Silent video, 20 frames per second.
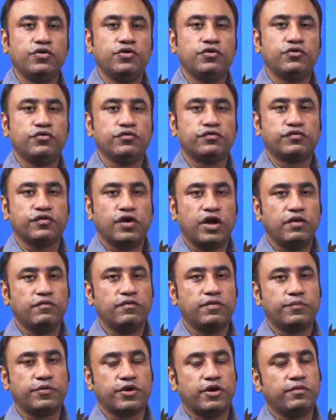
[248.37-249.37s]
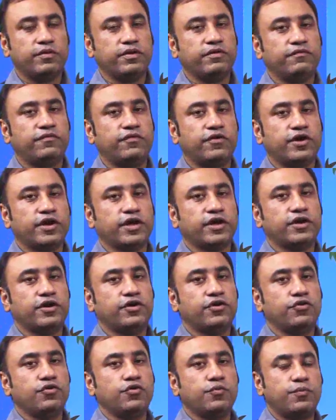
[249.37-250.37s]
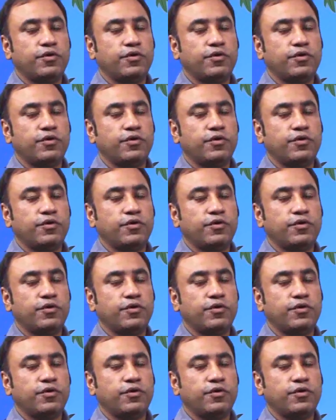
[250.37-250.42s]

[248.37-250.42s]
to solve a problem for a group